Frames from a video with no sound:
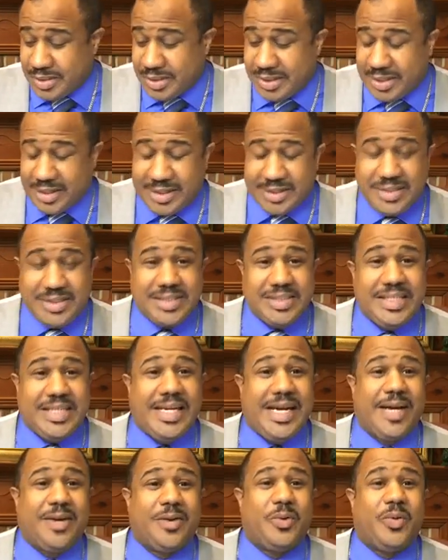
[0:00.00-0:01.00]
uh,
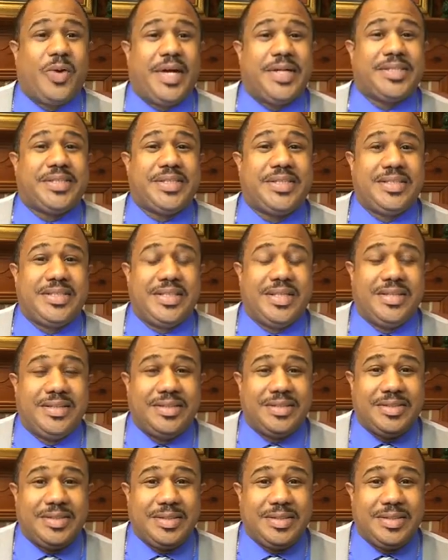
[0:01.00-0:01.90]
Seattle, Washington,